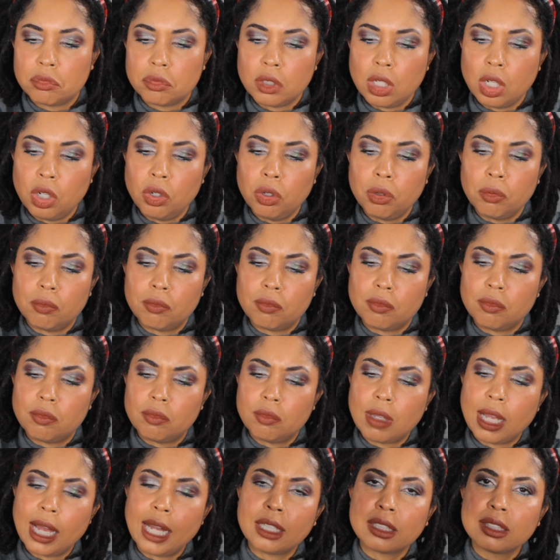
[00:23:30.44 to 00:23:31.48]
No,
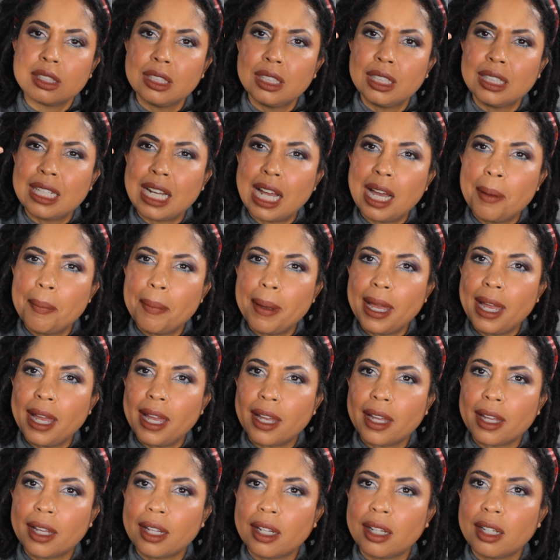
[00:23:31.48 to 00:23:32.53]
actually not
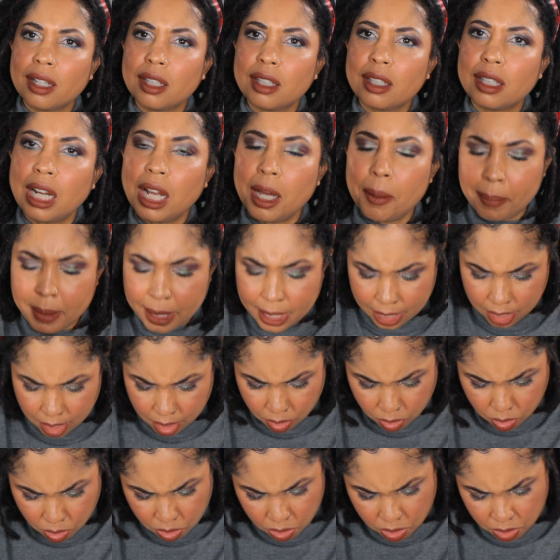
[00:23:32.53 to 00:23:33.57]
bad. Not bad
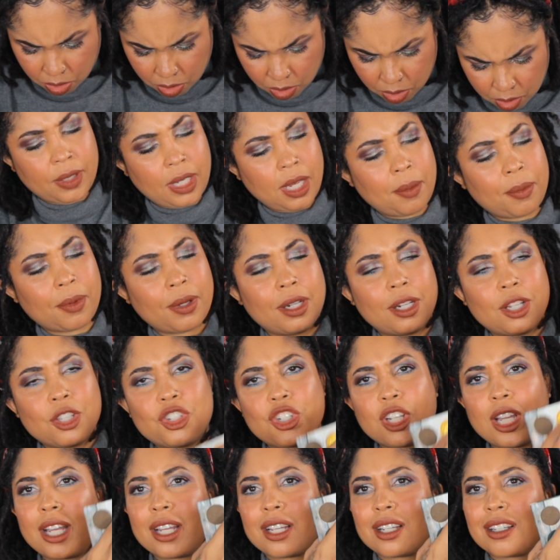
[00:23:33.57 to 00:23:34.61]
at all. I'm gonna
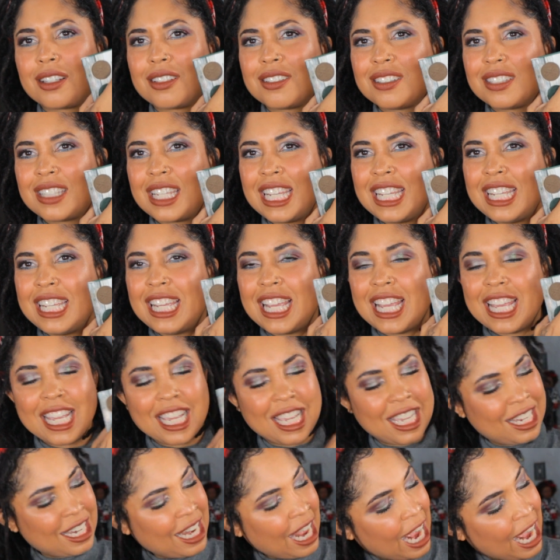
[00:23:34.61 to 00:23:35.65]
check Ski
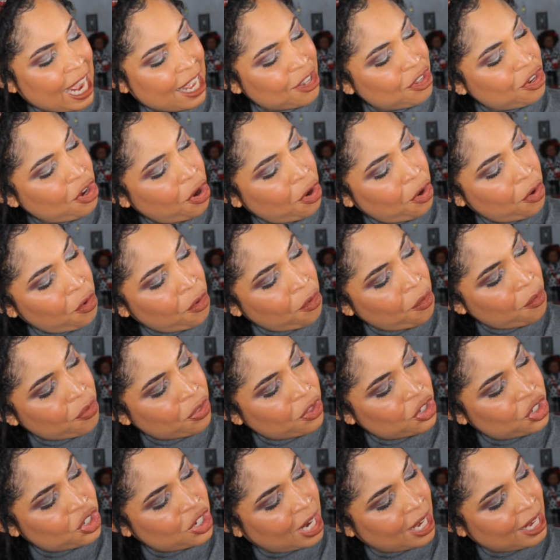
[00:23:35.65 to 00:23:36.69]
In. I know
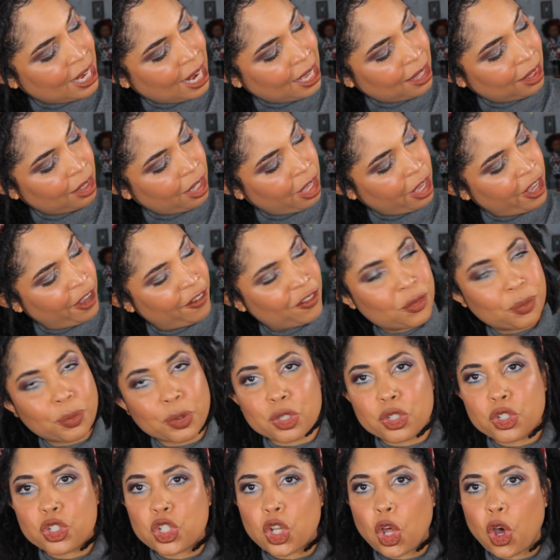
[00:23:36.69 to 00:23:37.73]
the shade I loved
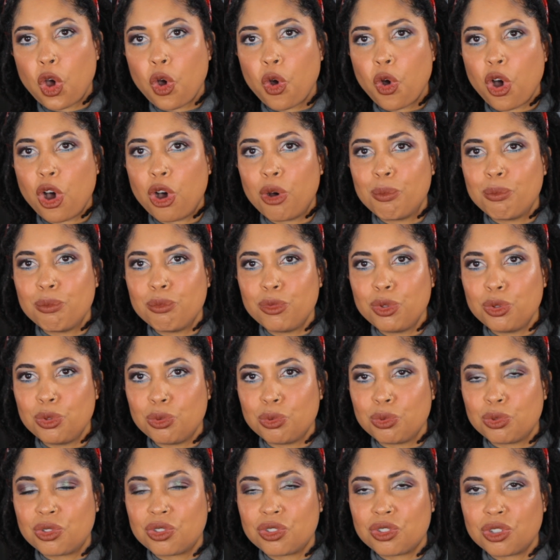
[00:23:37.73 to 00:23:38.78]
was So
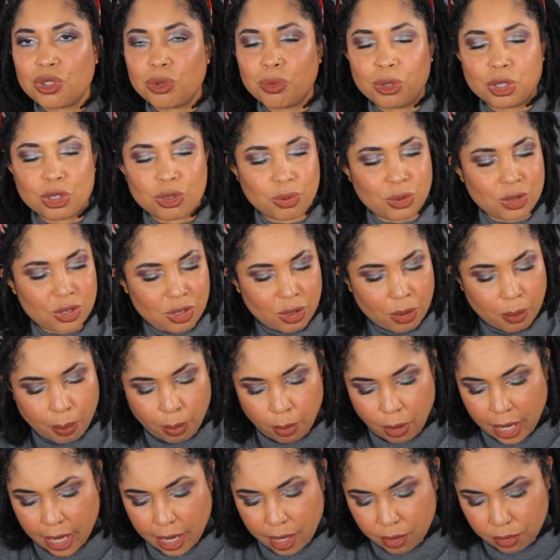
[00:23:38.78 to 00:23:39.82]
A, which was the
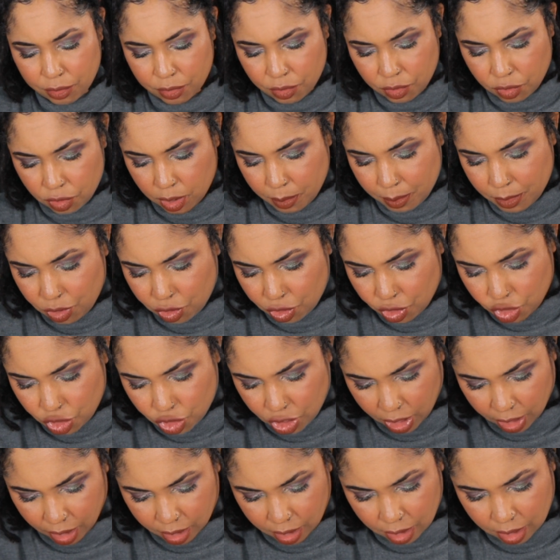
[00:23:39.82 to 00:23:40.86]
brown. So let me just
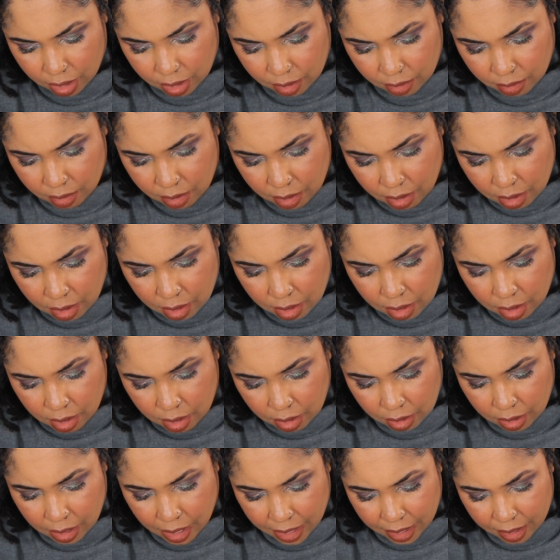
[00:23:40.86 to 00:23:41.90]
check these
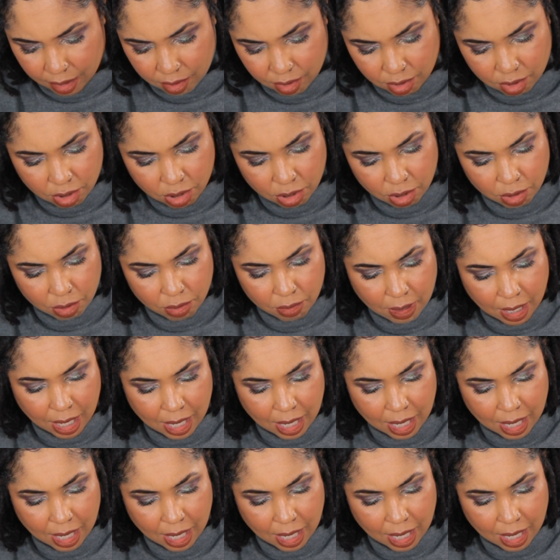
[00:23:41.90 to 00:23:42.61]
last two